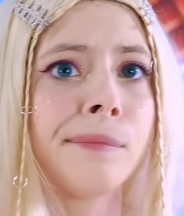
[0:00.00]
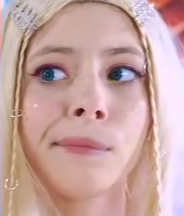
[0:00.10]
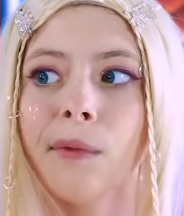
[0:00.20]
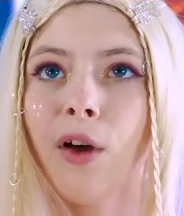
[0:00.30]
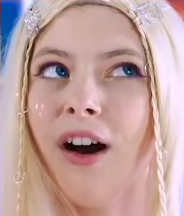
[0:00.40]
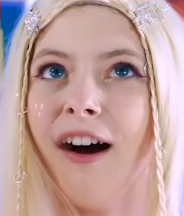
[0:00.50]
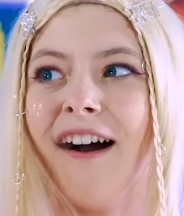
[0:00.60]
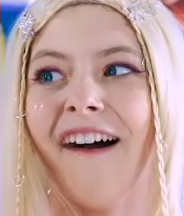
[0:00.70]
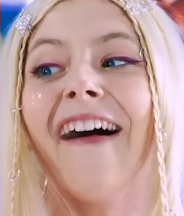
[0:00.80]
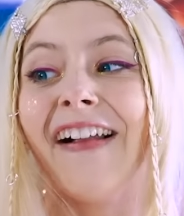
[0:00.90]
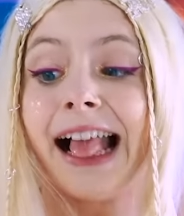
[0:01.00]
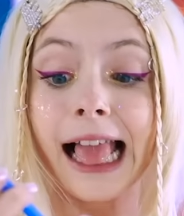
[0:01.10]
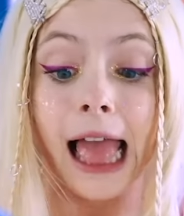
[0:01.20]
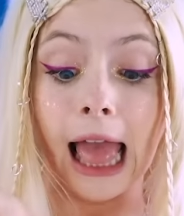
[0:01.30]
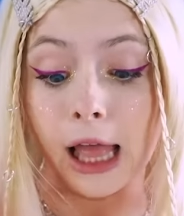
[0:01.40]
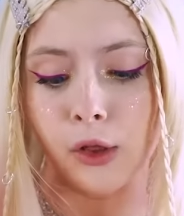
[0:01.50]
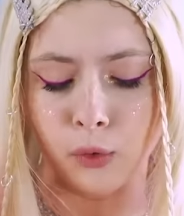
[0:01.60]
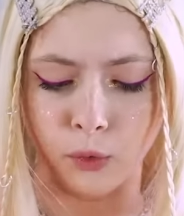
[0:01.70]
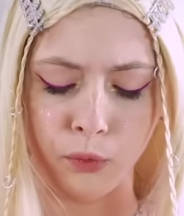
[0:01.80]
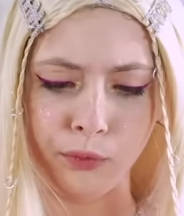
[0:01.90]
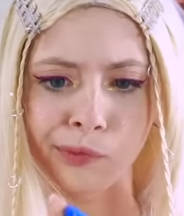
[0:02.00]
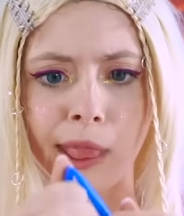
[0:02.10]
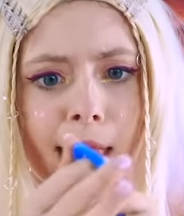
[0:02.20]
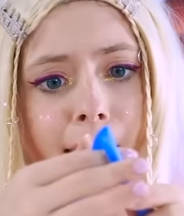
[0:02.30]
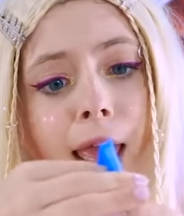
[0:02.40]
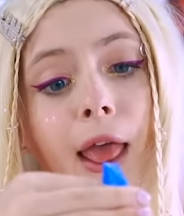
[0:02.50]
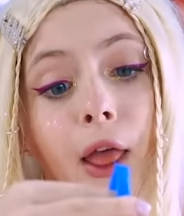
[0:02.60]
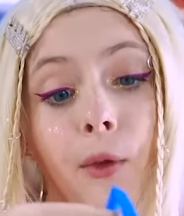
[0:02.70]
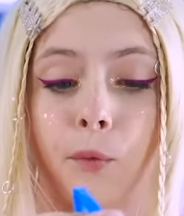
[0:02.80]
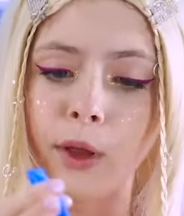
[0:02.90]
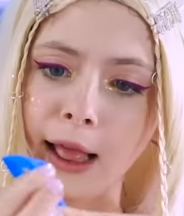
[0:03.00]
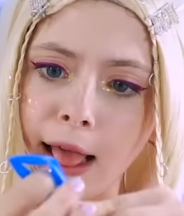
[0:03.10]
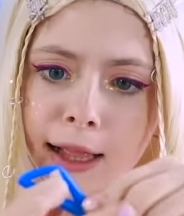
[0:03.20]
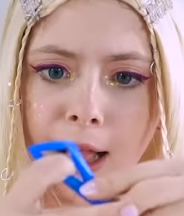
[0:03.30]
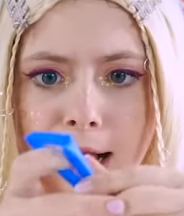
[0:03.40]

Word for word: She has another idea? Well, I've heard of bendy